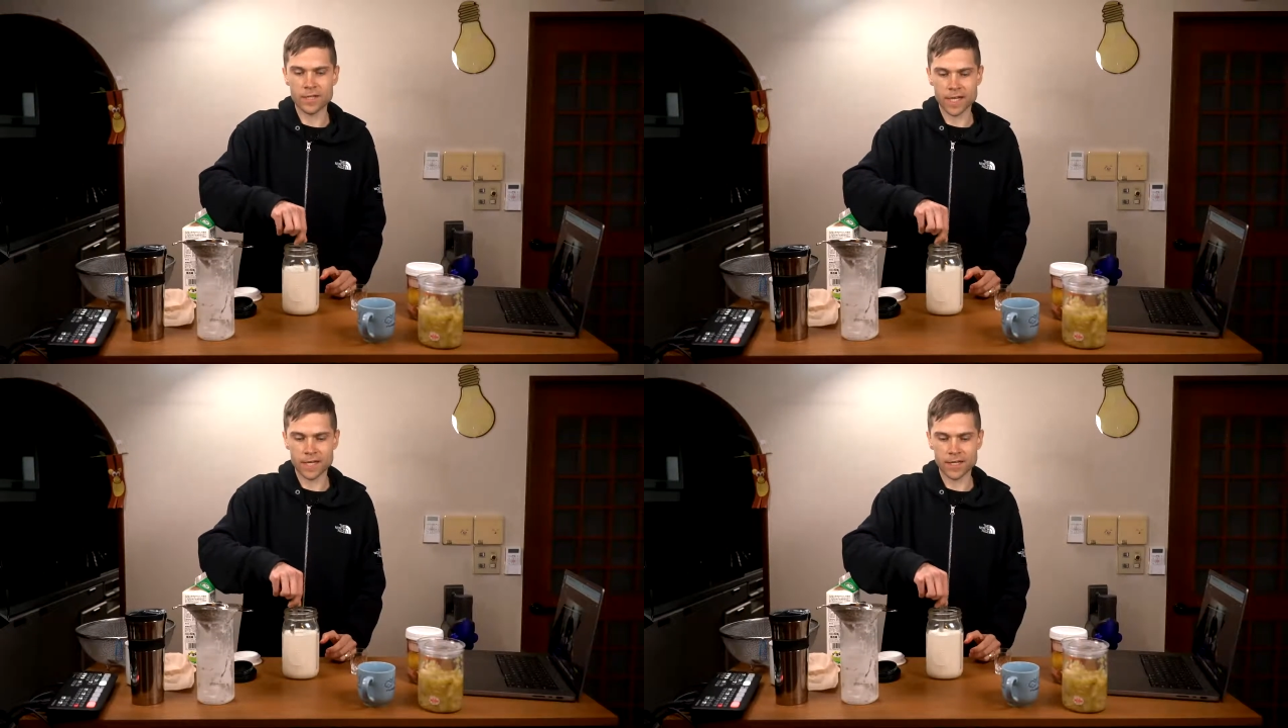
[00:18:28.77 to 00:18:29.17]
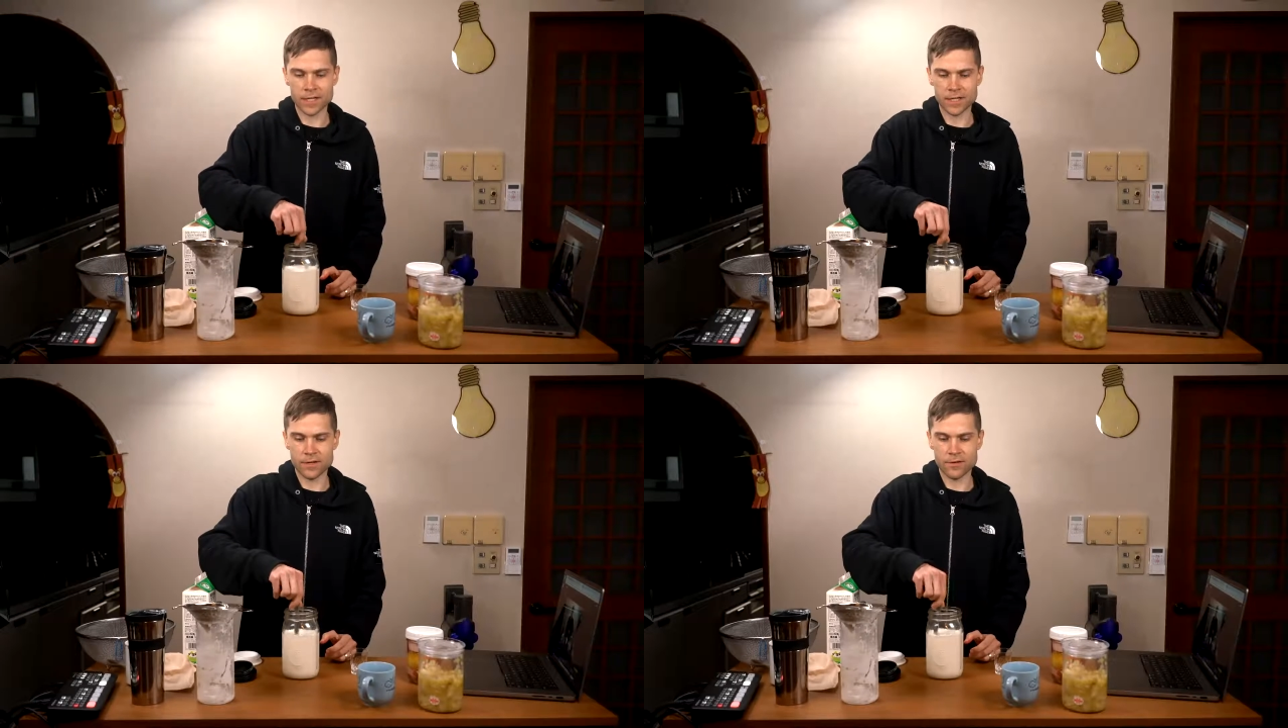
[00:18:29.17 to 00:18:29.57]
said to
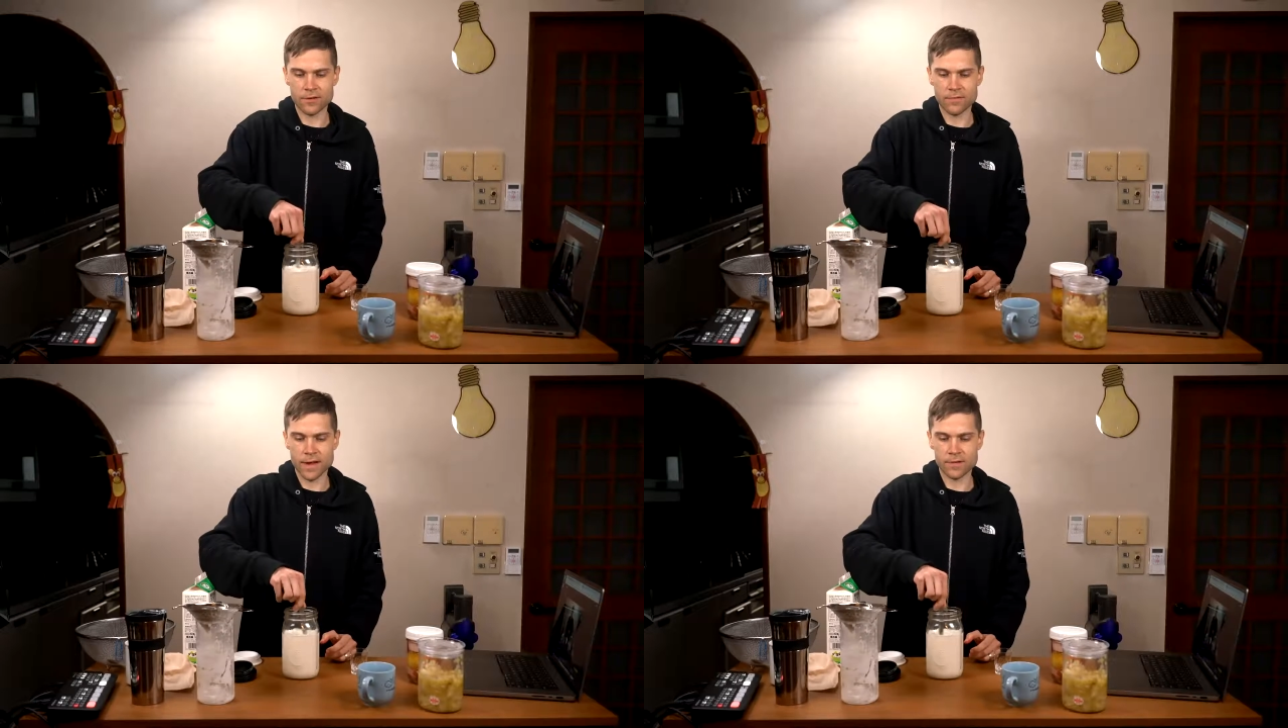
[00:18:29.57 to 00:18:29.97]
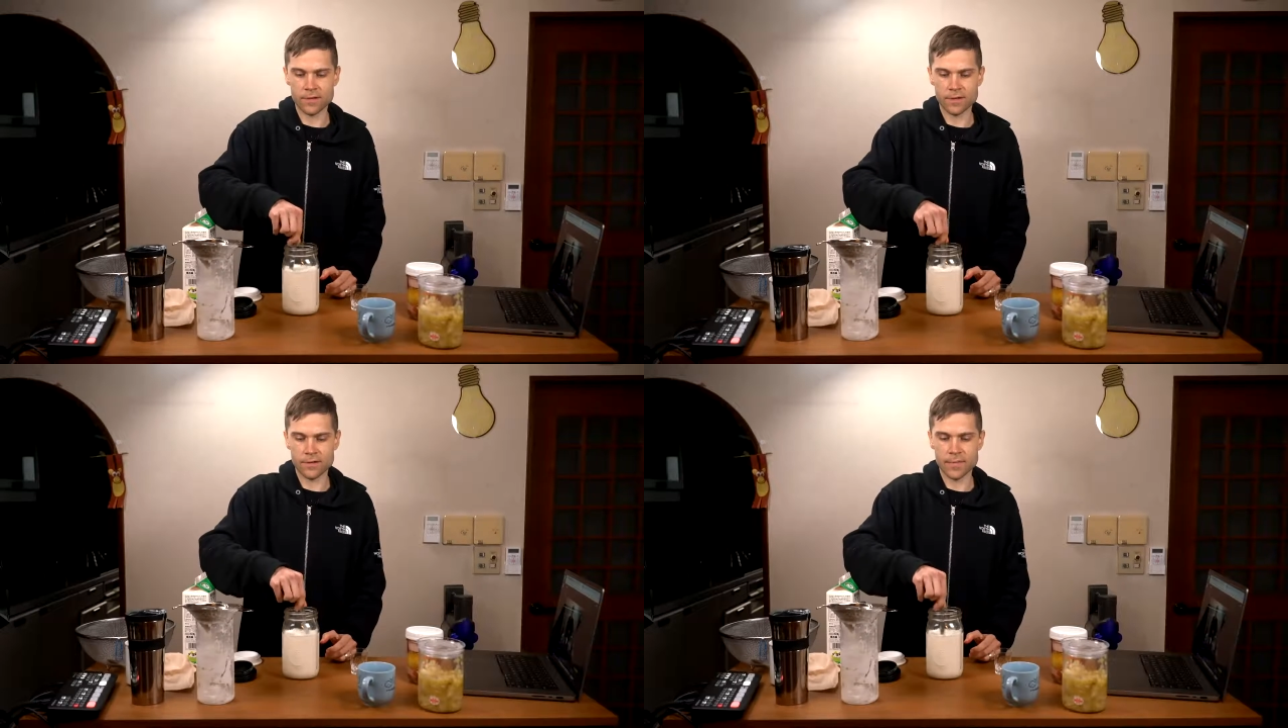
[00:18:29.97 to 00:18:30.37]
stir it around a
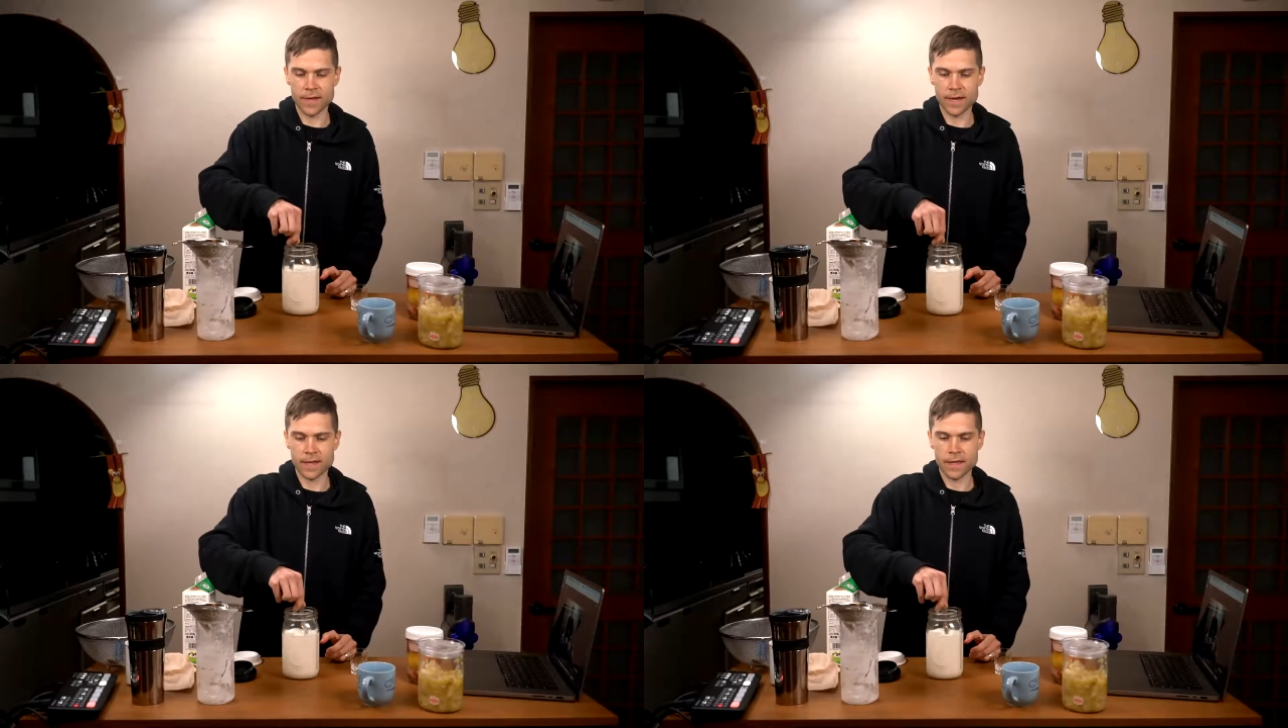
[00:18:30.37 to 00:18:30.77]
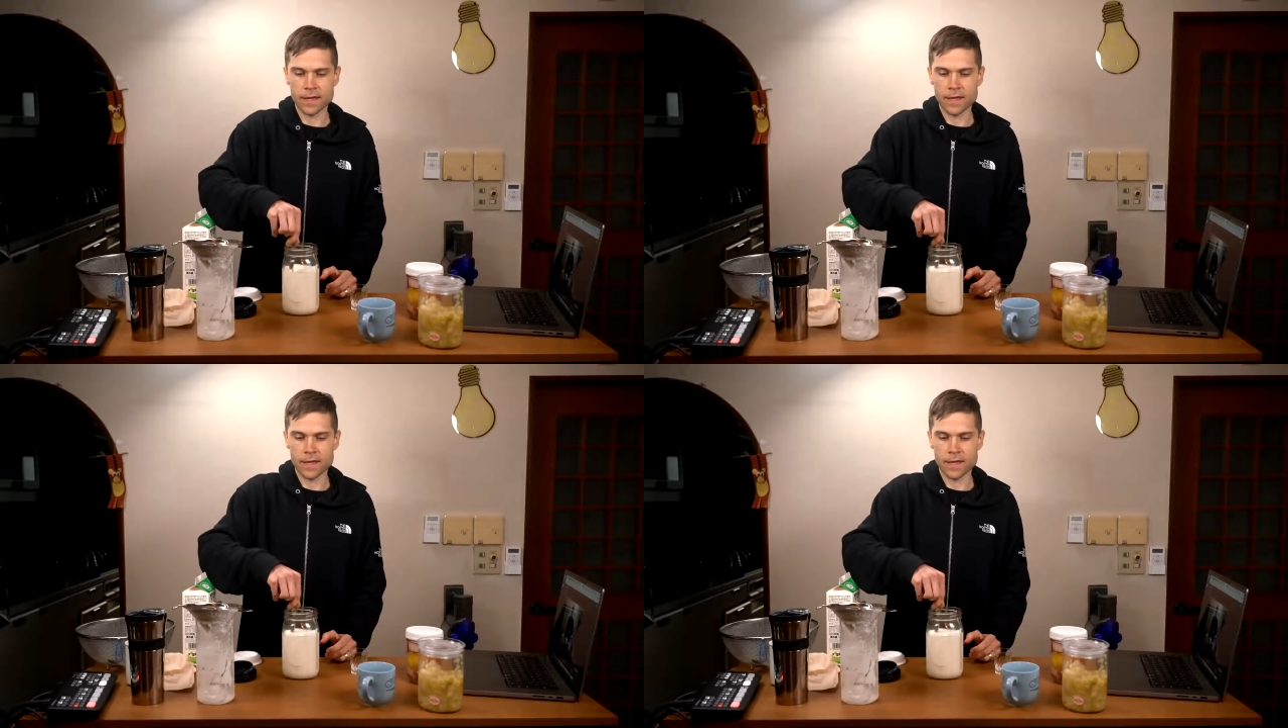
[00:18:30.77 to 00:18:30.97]
little bit